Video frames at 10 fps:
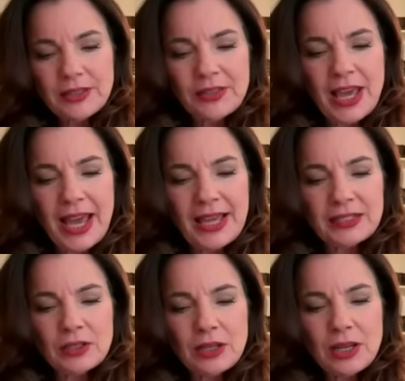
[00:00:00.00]

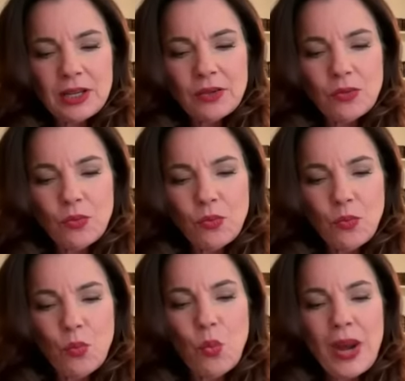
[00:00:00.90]
that
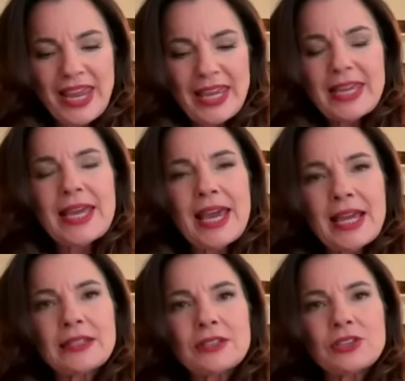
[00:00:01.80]
we
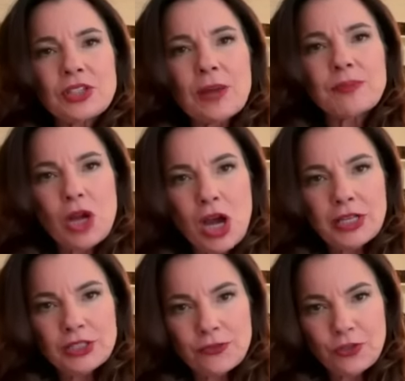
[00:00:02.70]
get some
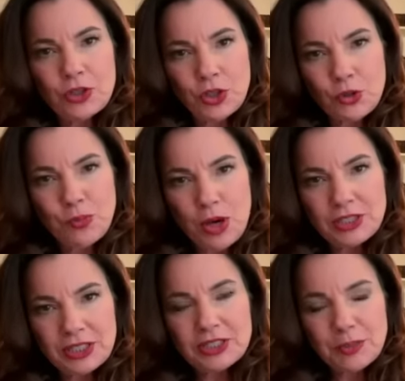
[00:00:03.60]
kind of a new
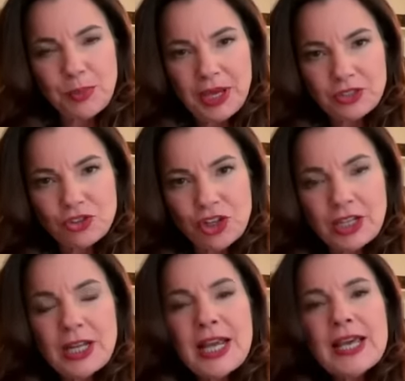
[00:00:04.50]

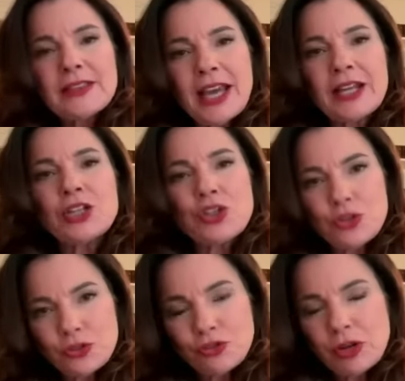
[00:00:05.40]
participation, that a
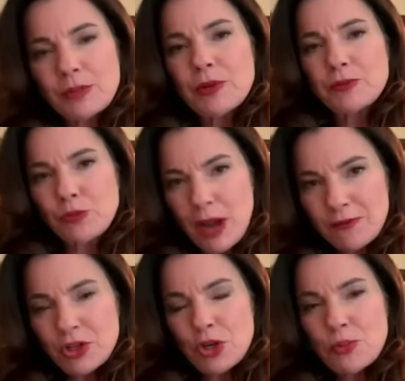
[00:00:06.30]
new stream of
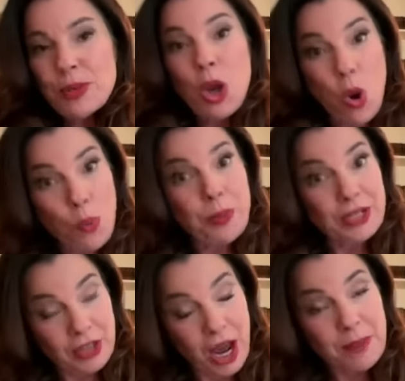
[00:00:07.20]
revenue be
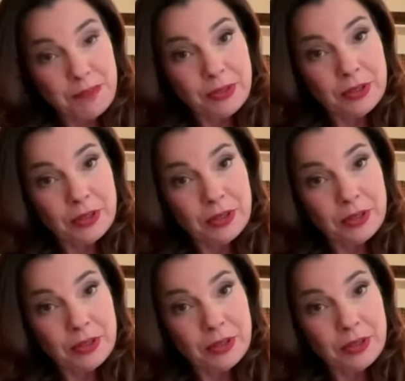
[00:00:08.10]
opened up,